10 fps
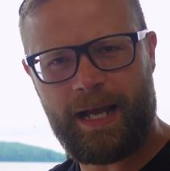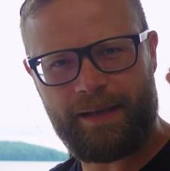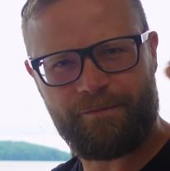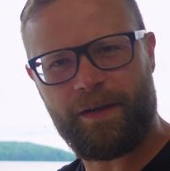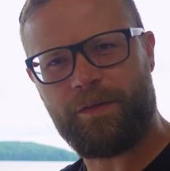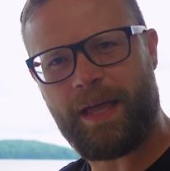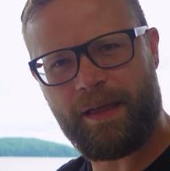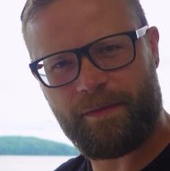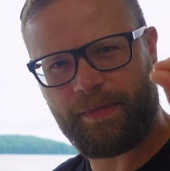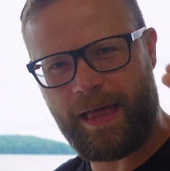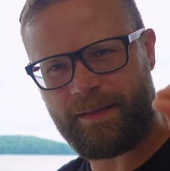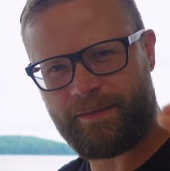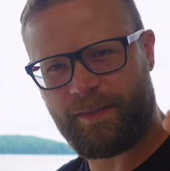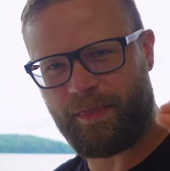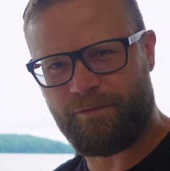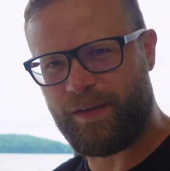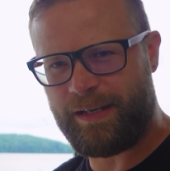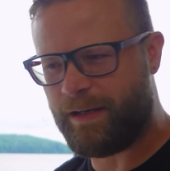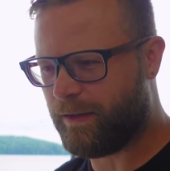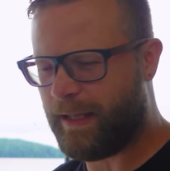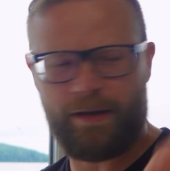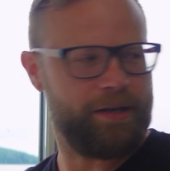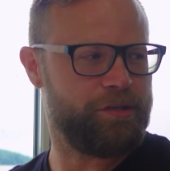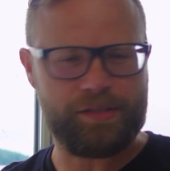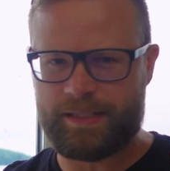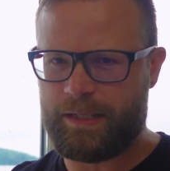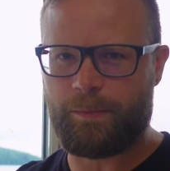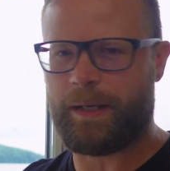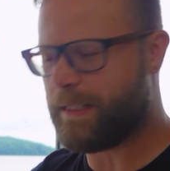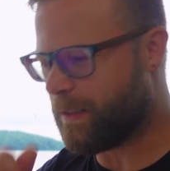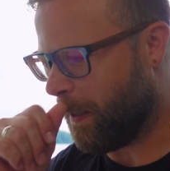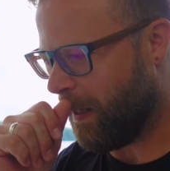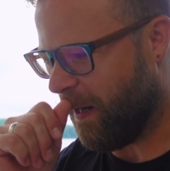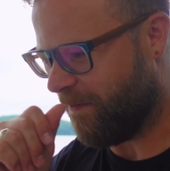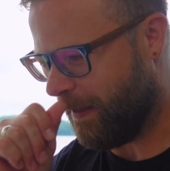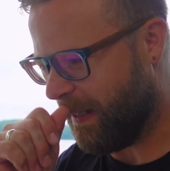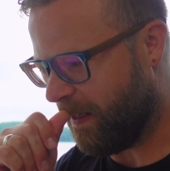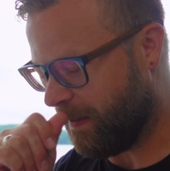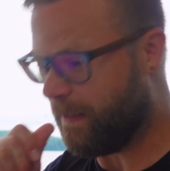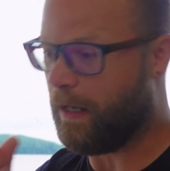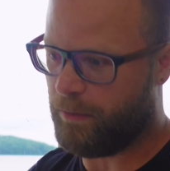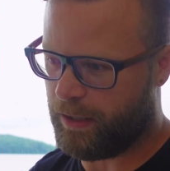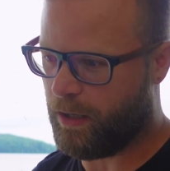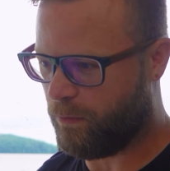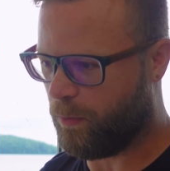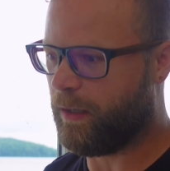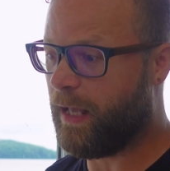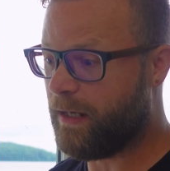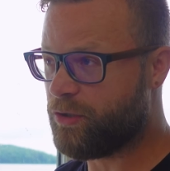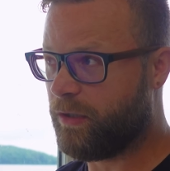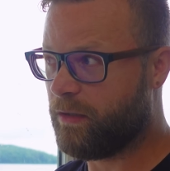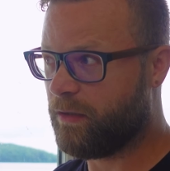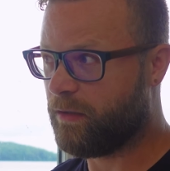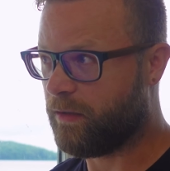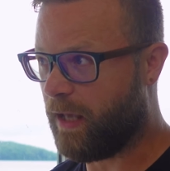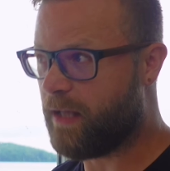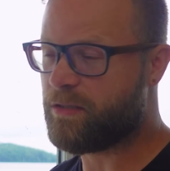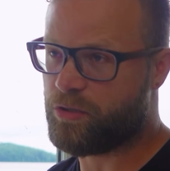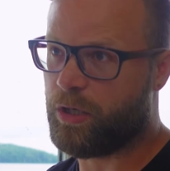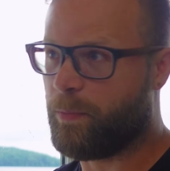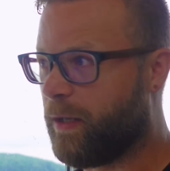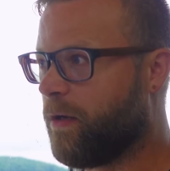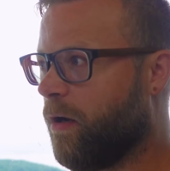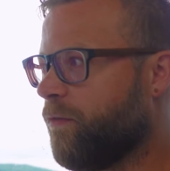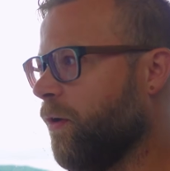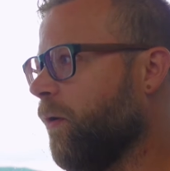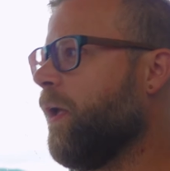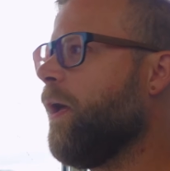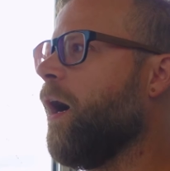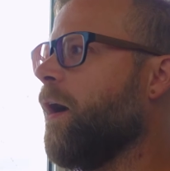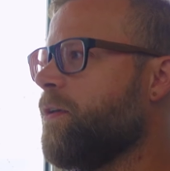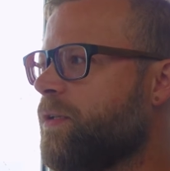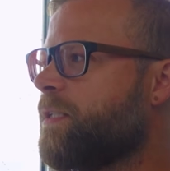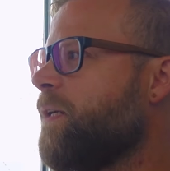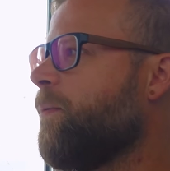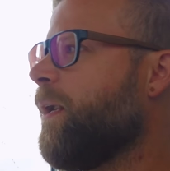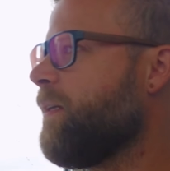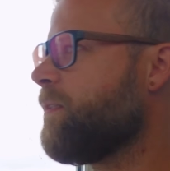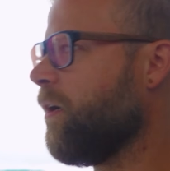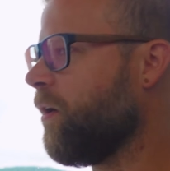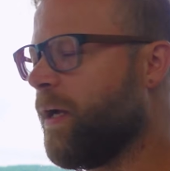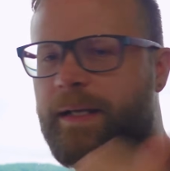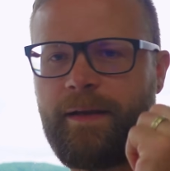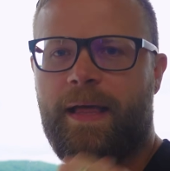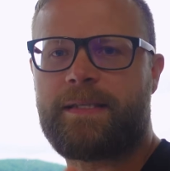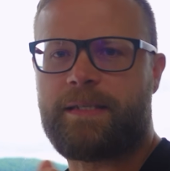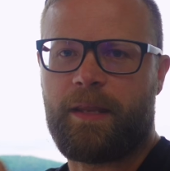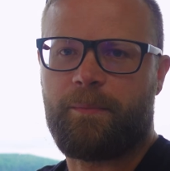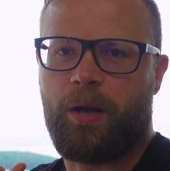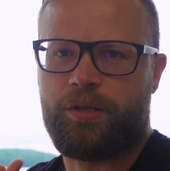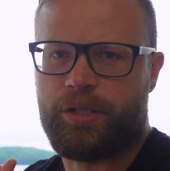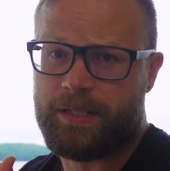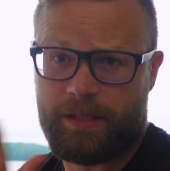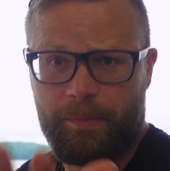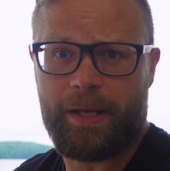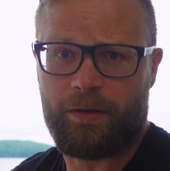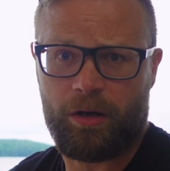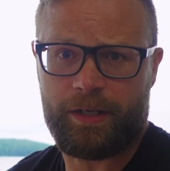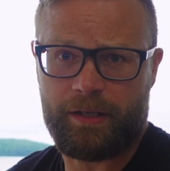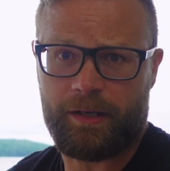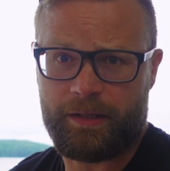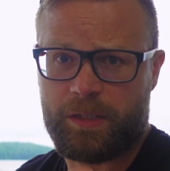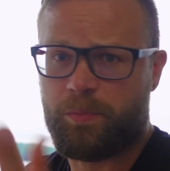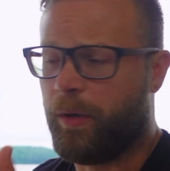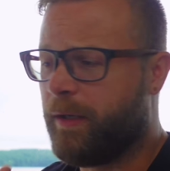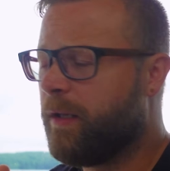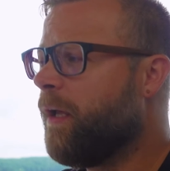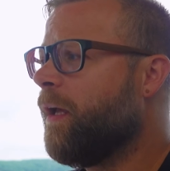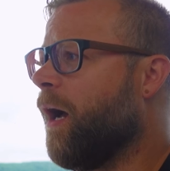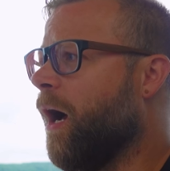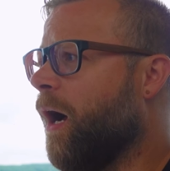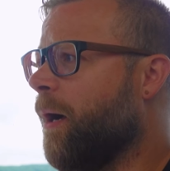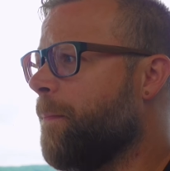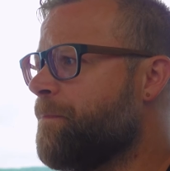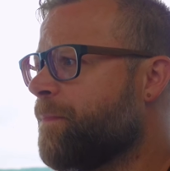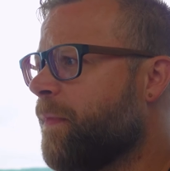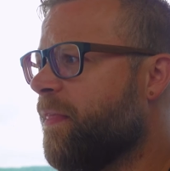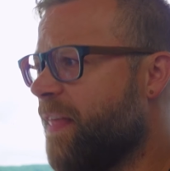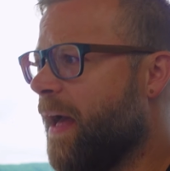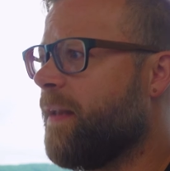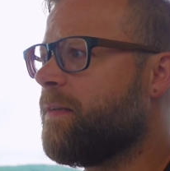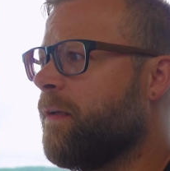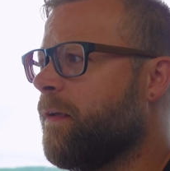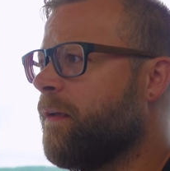found that veneer layer, and you'll see when I start carving it, or not when I carve it. Actually, yeah, it's screwed up when I carve too. You'll see when I start getting into that side of the project, because mine are already done at this point, that,